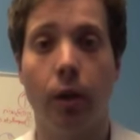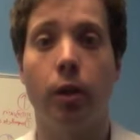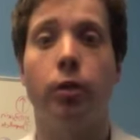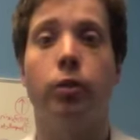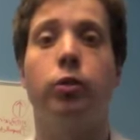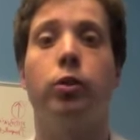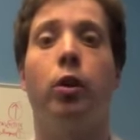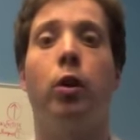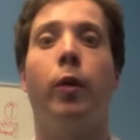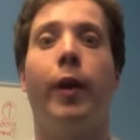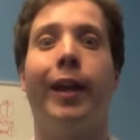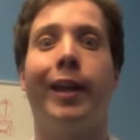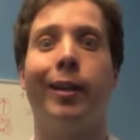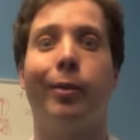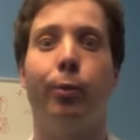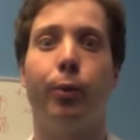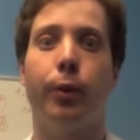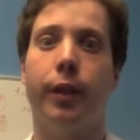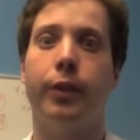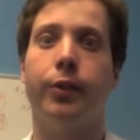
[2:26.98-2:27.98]
So it
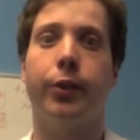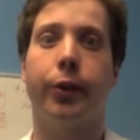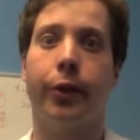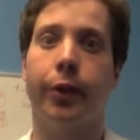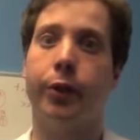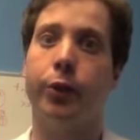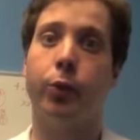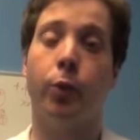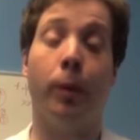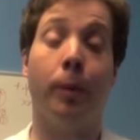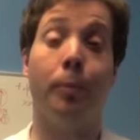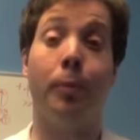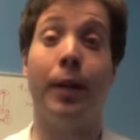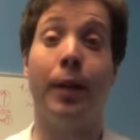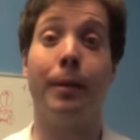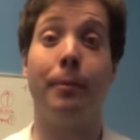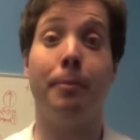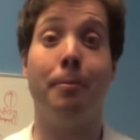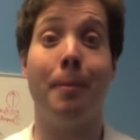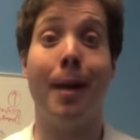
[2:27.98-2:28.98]
can really turn into a
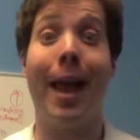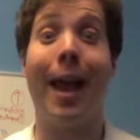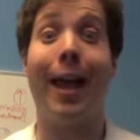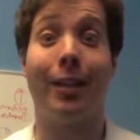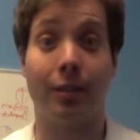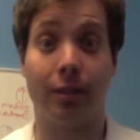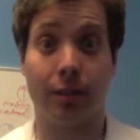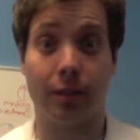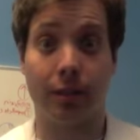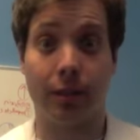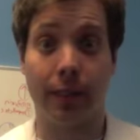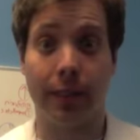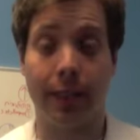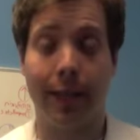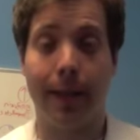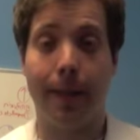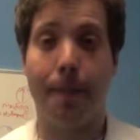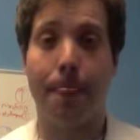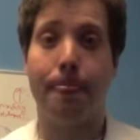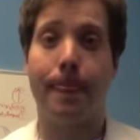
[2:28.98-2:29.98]
big mess.
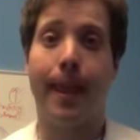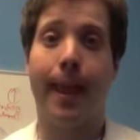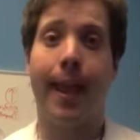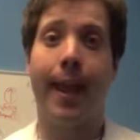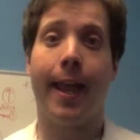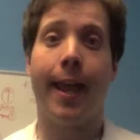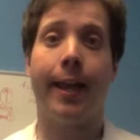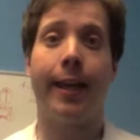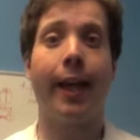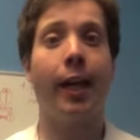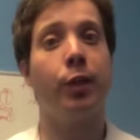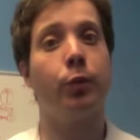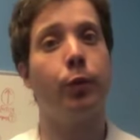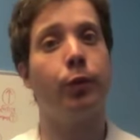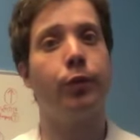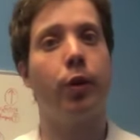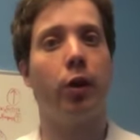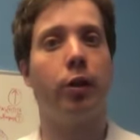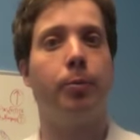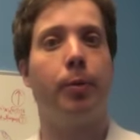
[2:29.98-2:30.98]
And as
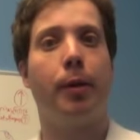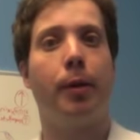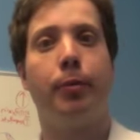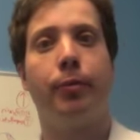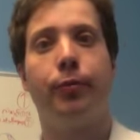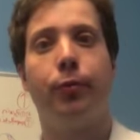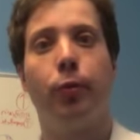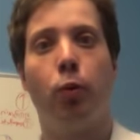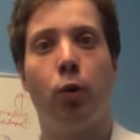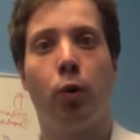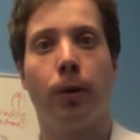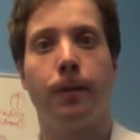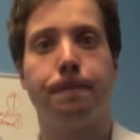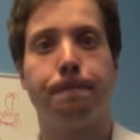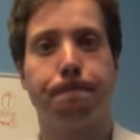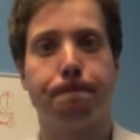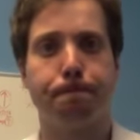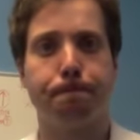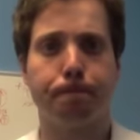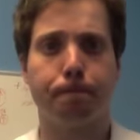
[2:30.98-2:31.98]
we've talked about before,
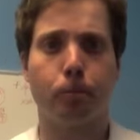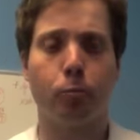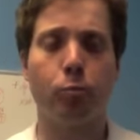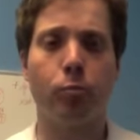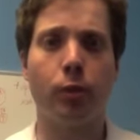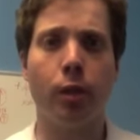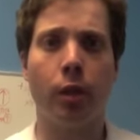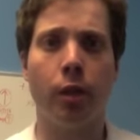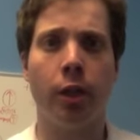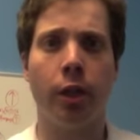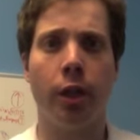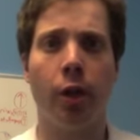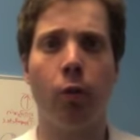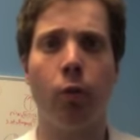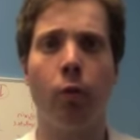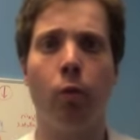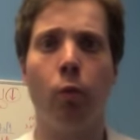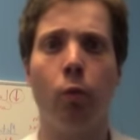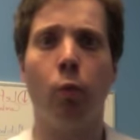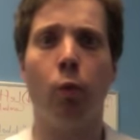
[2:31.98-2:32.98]

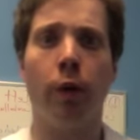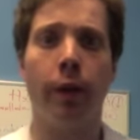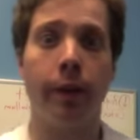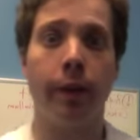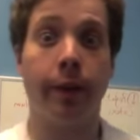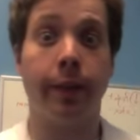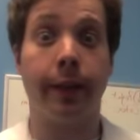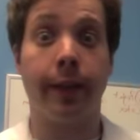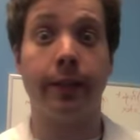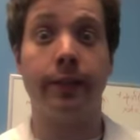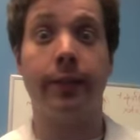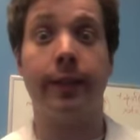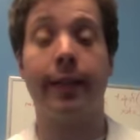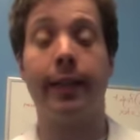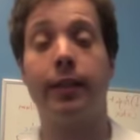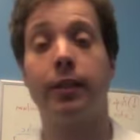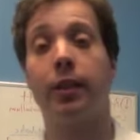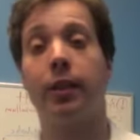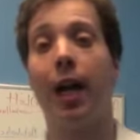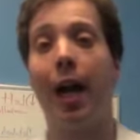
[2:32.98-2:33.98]
one of the things that
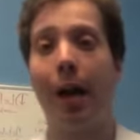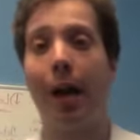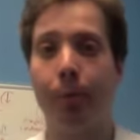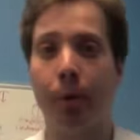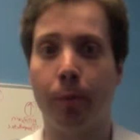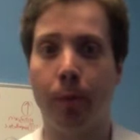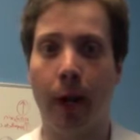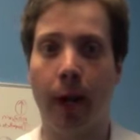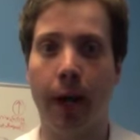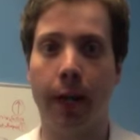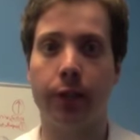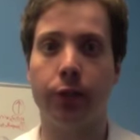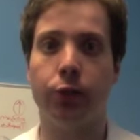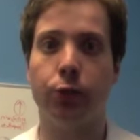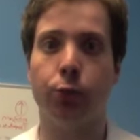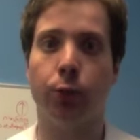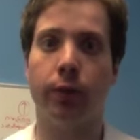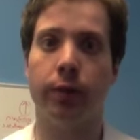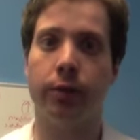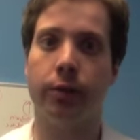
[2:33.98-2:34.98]
gets
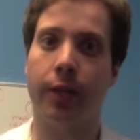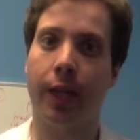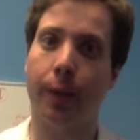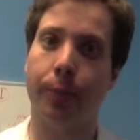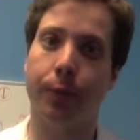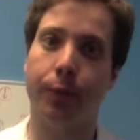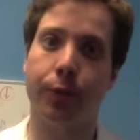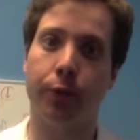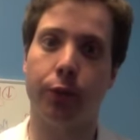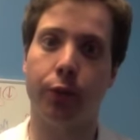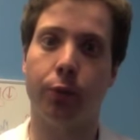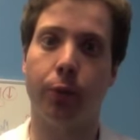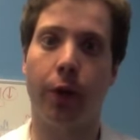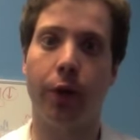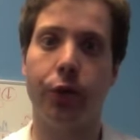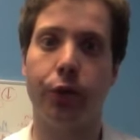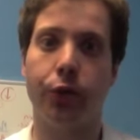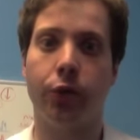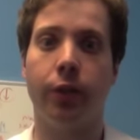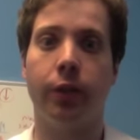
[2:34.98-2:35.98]
compromised with this type of
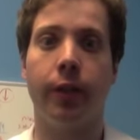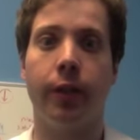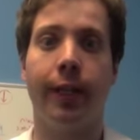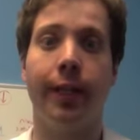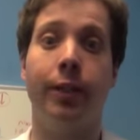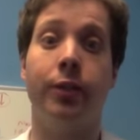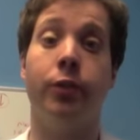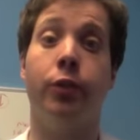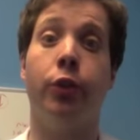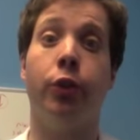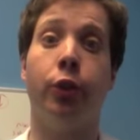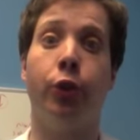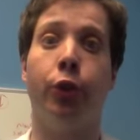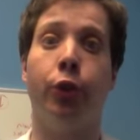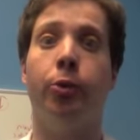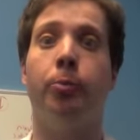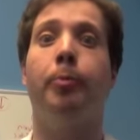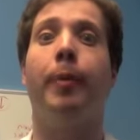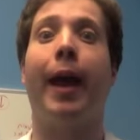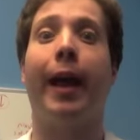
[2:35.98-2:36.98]
situation is the
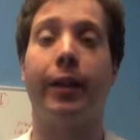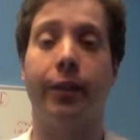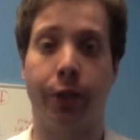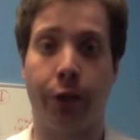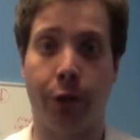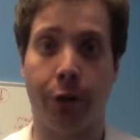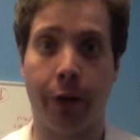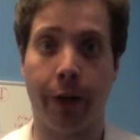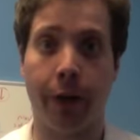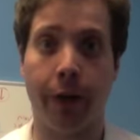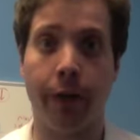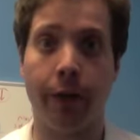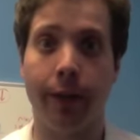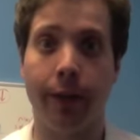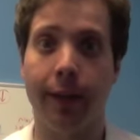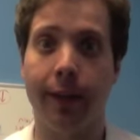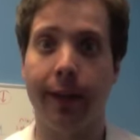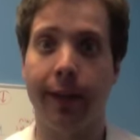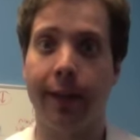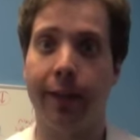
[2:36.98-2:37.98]
good bacteria
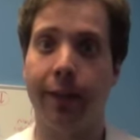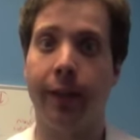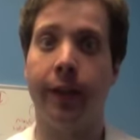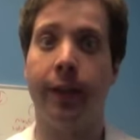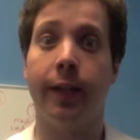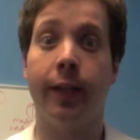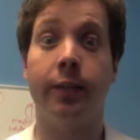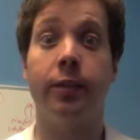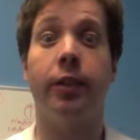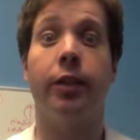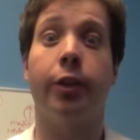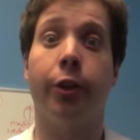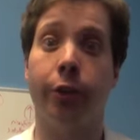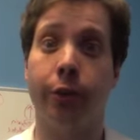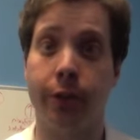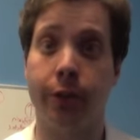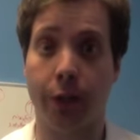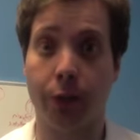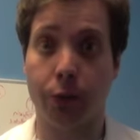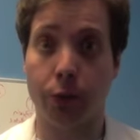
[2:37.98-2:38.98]
that is in your
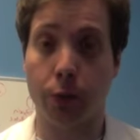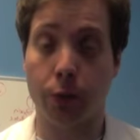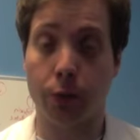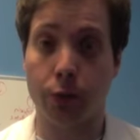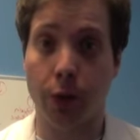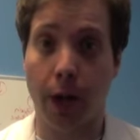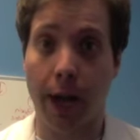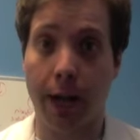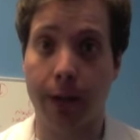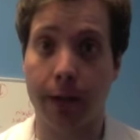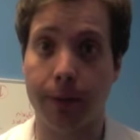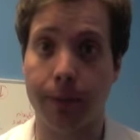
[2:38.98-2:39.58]
intestinal tract.